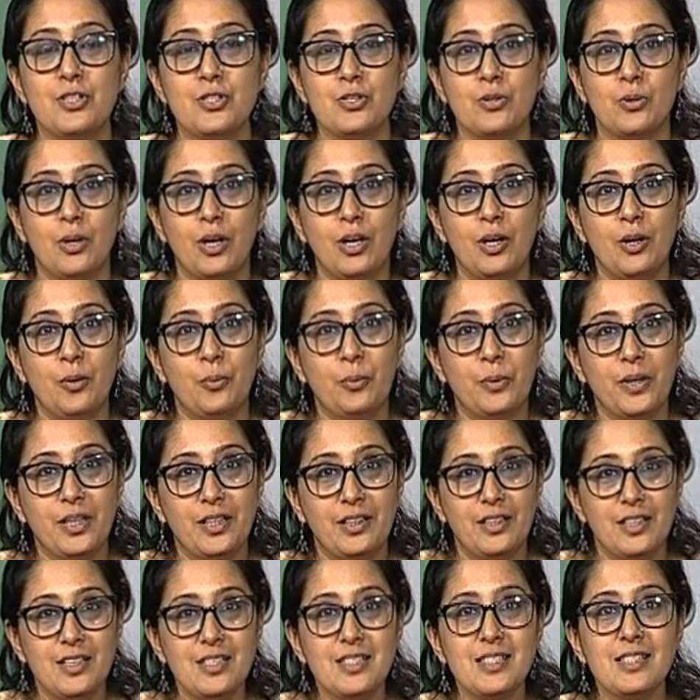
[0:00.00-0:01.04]
So uh,
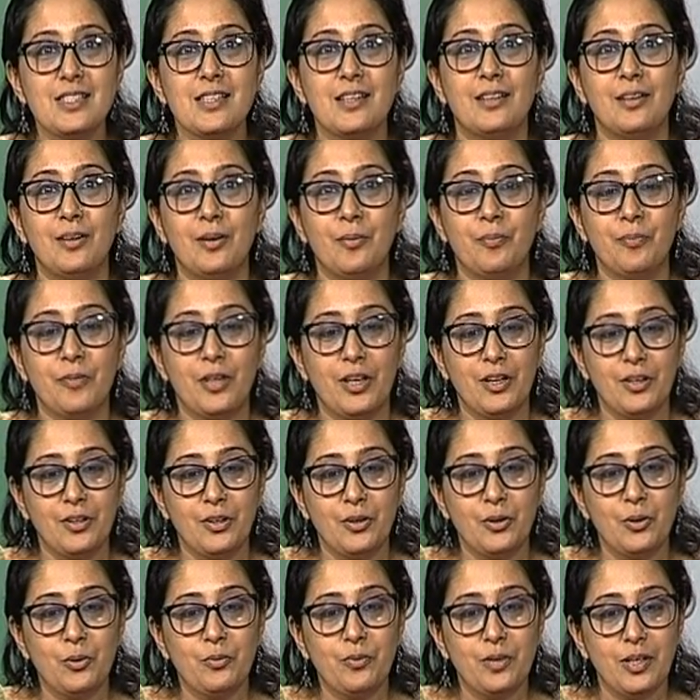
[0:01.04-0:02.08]
with this, um, uh,
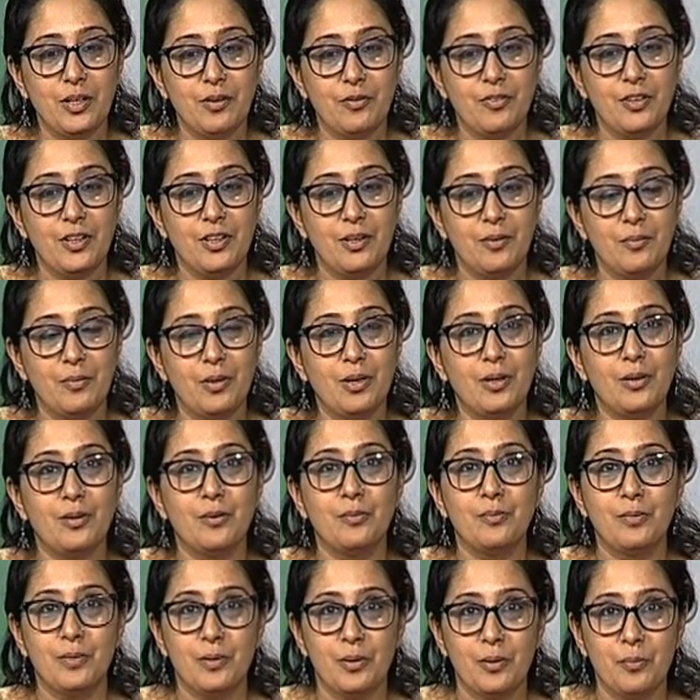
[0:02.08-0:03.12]
you know, we, we
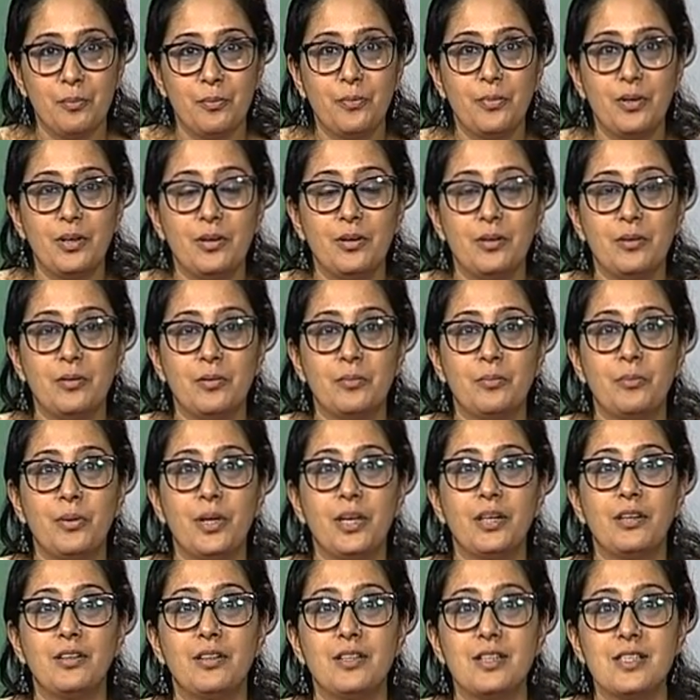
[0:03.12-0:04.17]
uh, um,
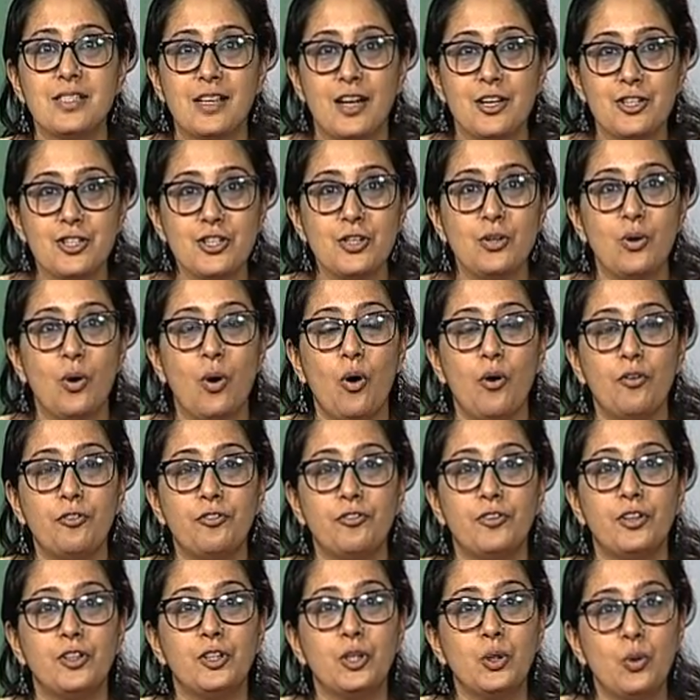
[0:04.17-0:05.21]
bring a discussion of
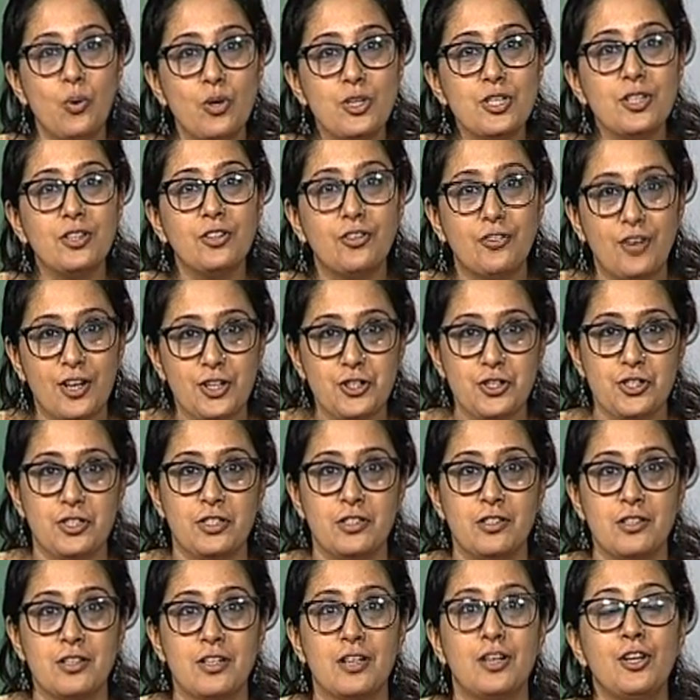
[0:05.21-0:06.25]
the golden
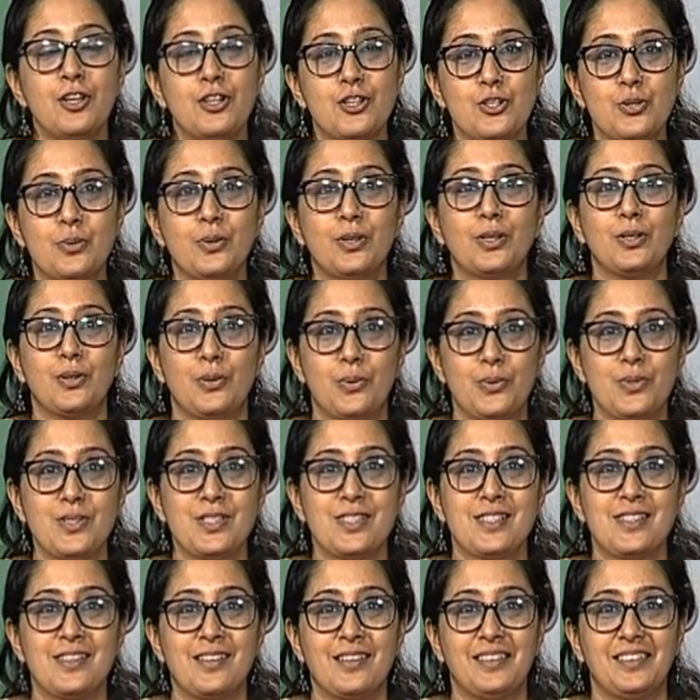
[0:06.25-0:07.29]
threshold to a
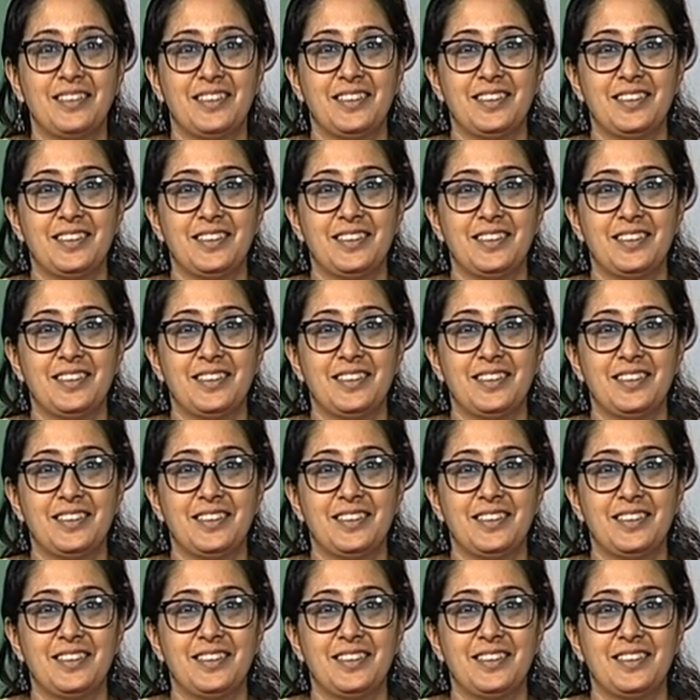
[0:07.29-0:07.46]
close.